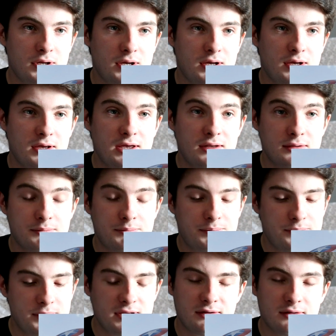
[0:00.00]
in
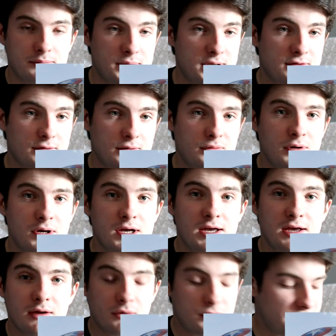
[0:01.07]
the middle.
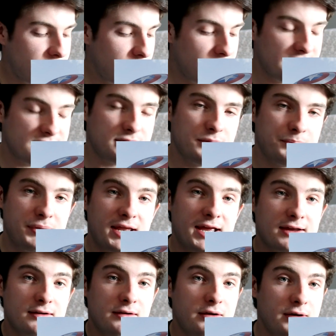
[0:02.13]
It also has the
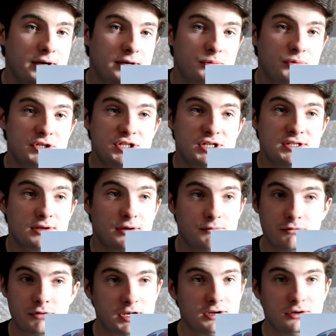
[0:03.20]
black lining, which is a
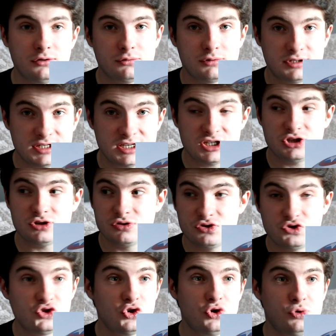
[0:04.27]
really new
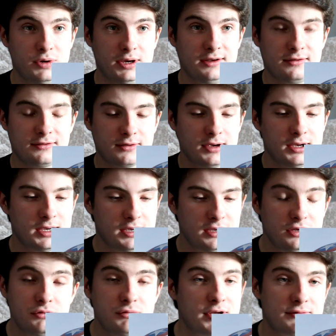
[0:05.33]
addition to it.
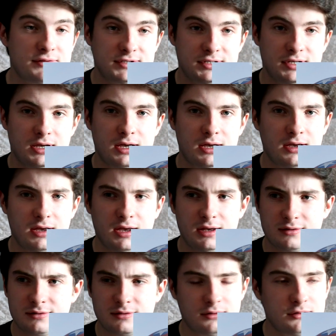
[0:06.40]
You never see.
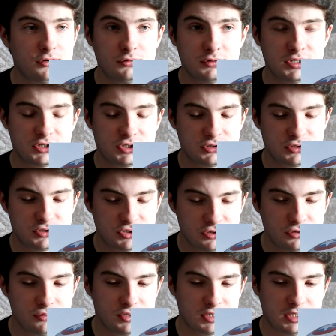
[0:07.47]
It's a new addition
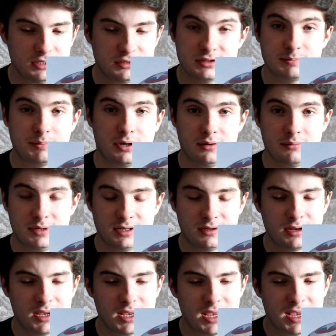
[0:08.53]
to the Spider-Man.
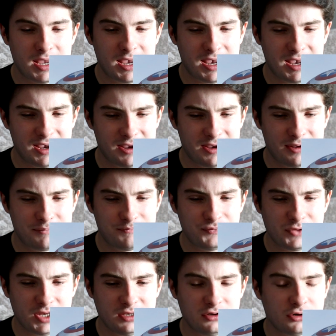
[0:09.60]
And
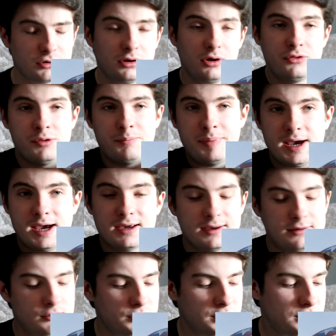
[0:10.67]
you got it on the back,
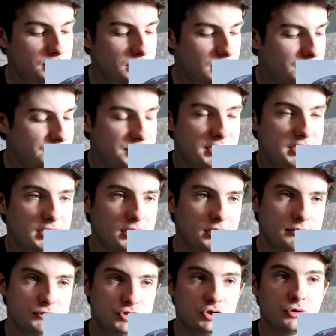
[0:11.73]
and you got it on
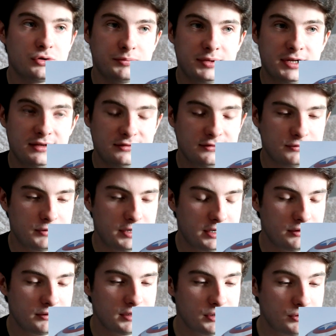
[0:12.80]
the shoulder blades as
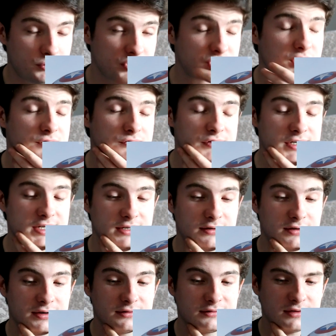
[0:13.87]
well, which I really
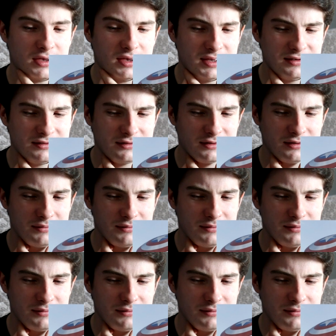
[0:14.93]
liked. And